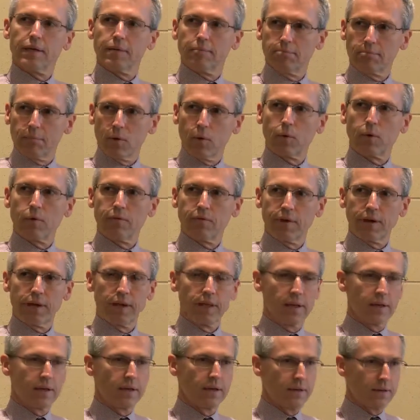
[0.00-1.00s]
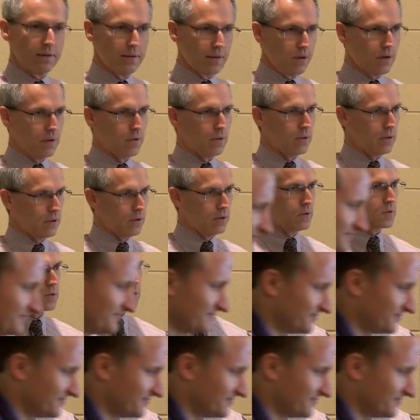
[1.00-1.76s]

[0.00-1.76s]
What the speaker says: motivating the use